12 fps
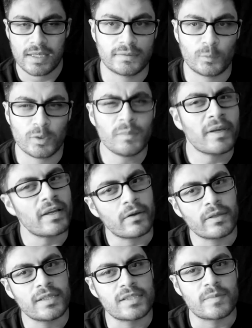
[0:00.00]
One of my
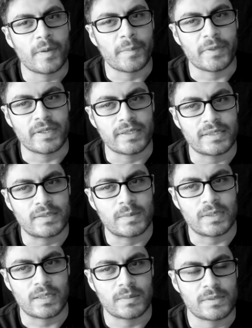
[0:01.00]
earliest memories
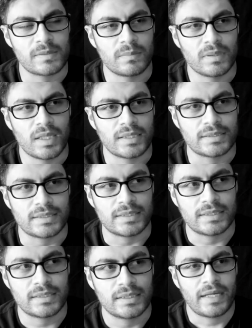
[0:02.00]
when it comes to
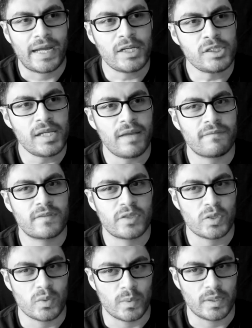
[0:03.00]
Blondie, I actually have
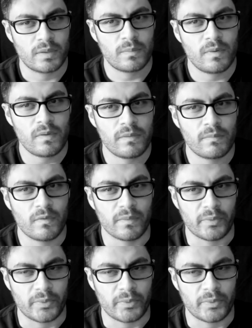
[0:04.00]
two and they're both movie